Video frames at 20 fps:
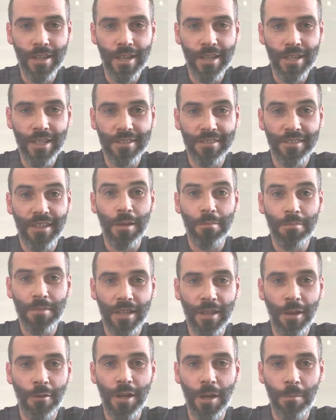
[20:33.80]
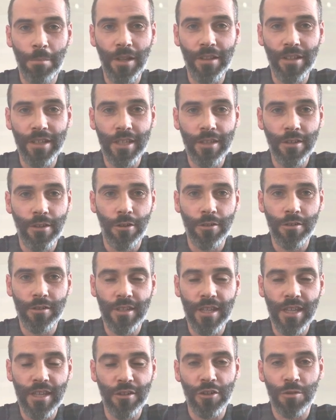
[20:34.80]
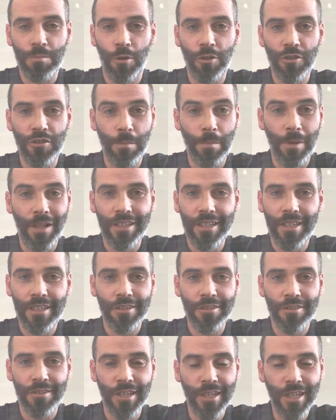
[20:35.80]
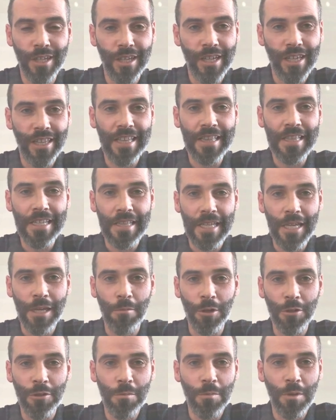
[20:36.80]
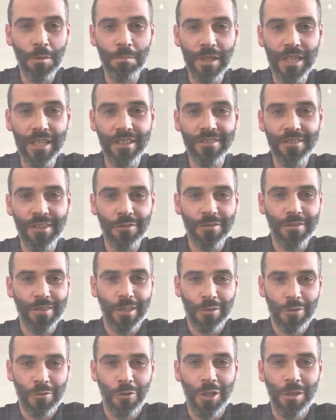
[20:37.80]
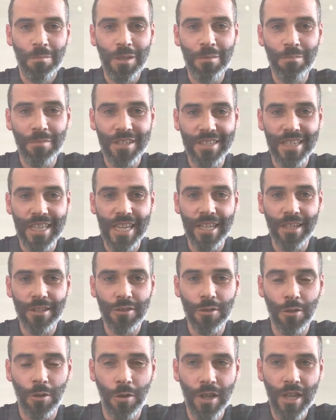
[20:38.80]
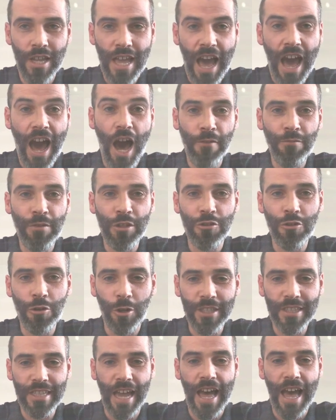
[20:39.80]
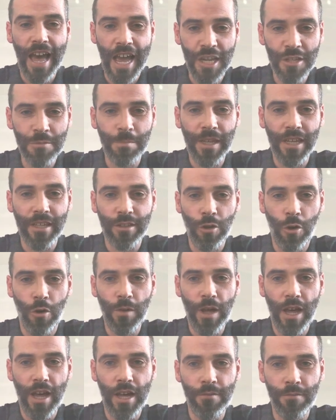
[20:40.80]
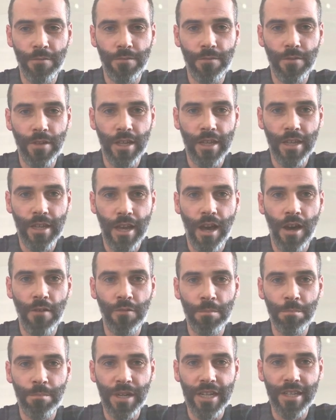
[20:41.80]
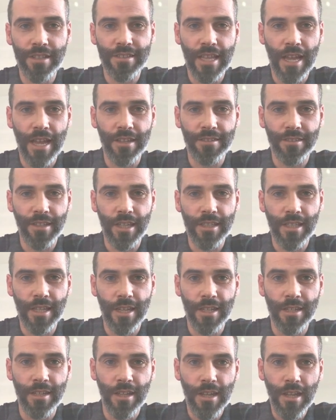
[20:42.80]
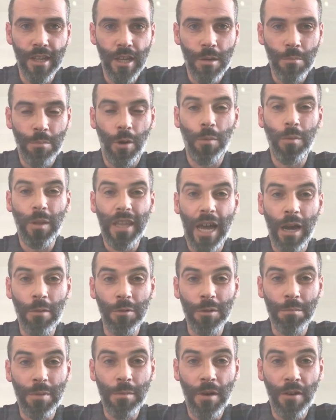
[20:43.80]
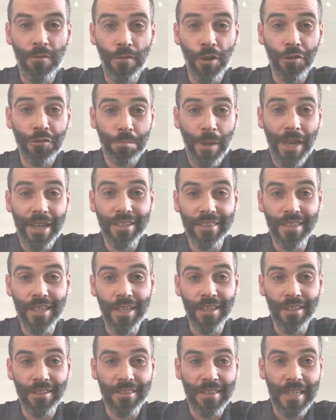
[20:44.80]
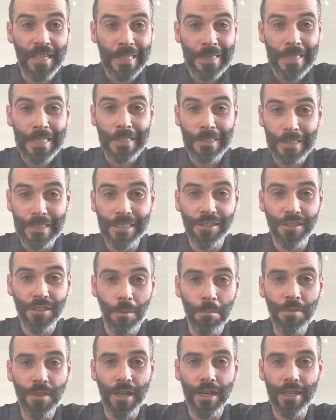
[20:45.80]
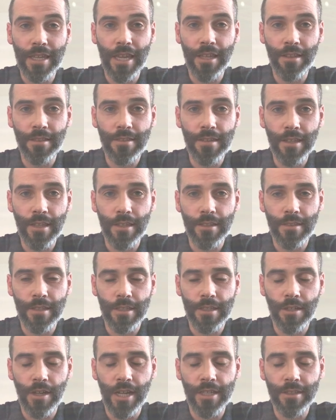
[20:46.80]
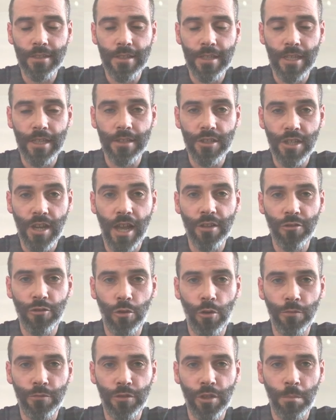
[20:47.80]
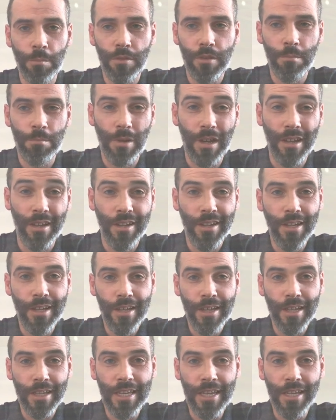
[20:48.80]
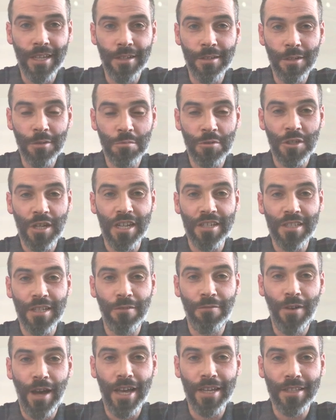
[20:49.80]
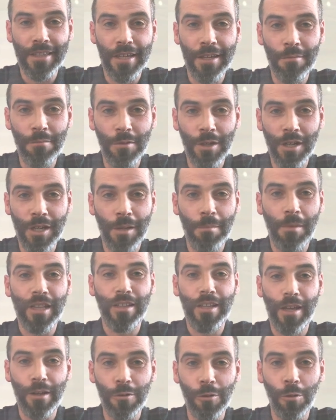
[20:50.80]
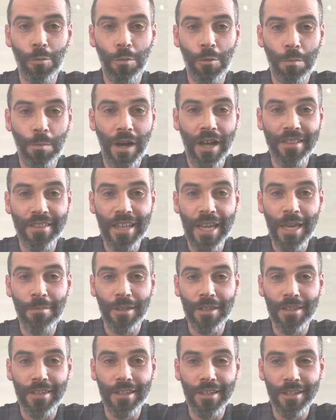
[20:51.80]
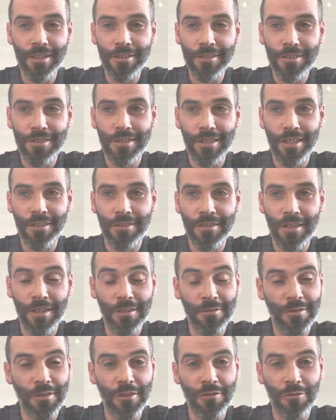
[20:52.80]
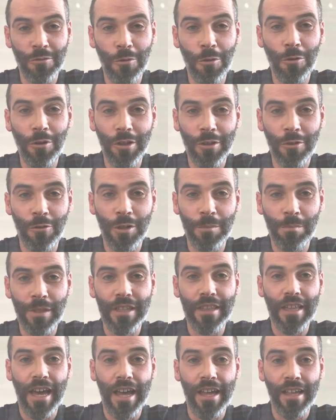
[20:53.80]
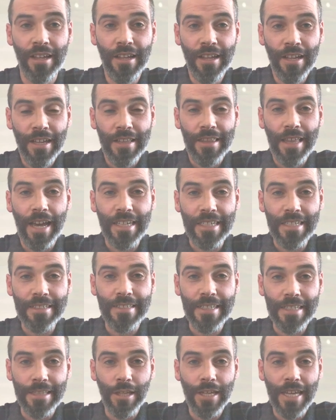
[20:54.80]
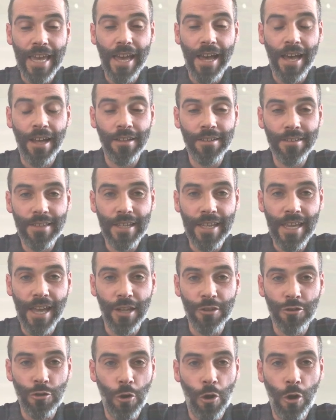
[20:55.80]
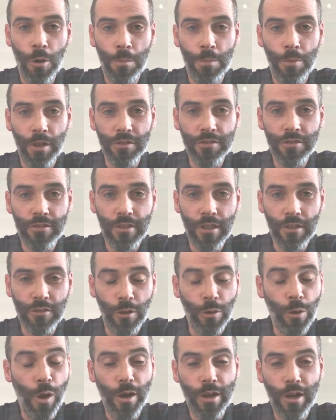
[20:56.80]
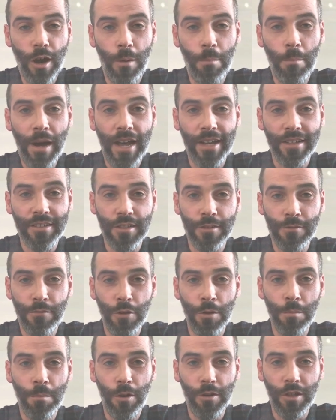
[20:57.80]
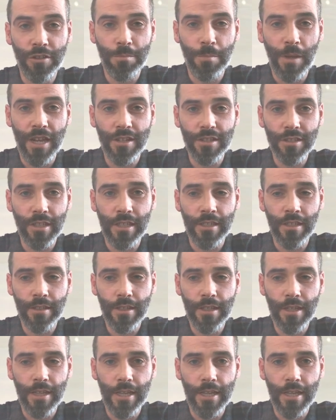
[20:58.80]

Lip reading: accept accountability or take responsibility, because at the end of the day, we're human beings. There's going to be mistakes. So I have enjoyed that aspect of it. I have embraced that side of it, and probably that would be my first pick to lead something again, to try and take charge of something. But again, I'm stressing the fact that we're in the middle of a global pandemic here. It's not really going to be that easy to get a job. There's a lot of cutbacks in football, especially.